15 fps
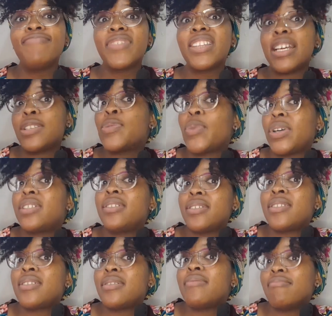That's what
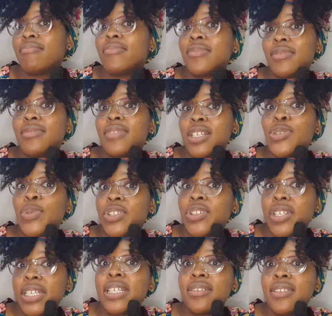you
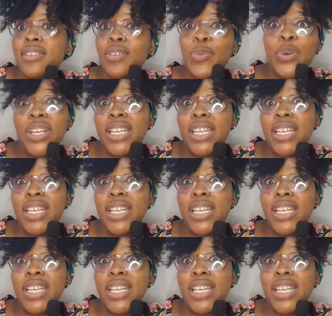need. We